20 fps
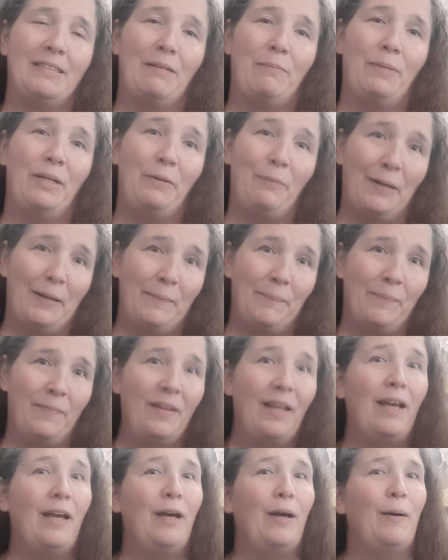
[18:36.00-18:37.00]
Anyway,
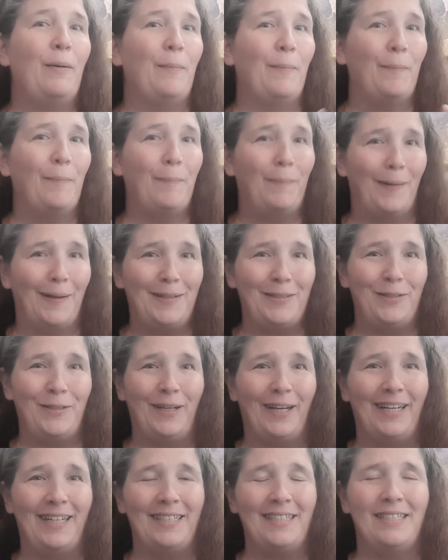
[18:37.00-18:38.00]
bless you
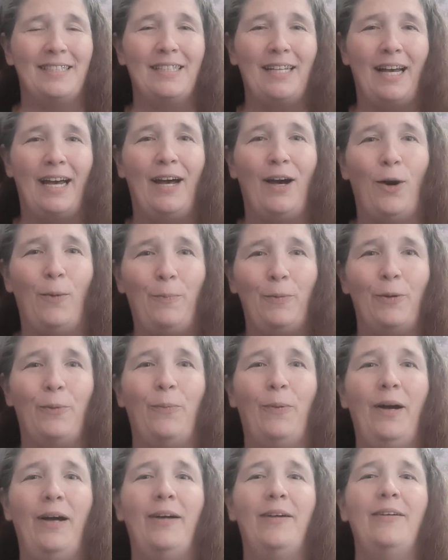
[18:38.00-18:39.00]
guys. I hope you're
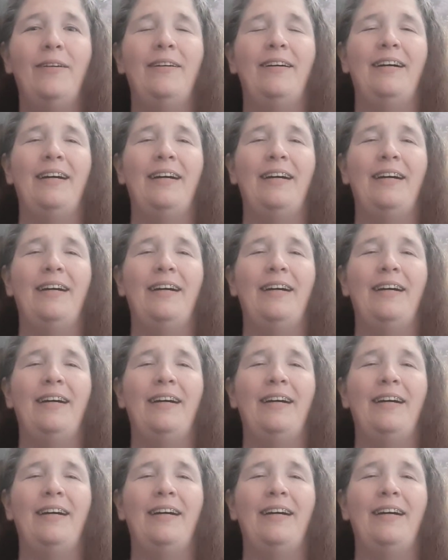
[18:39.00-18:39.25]
well.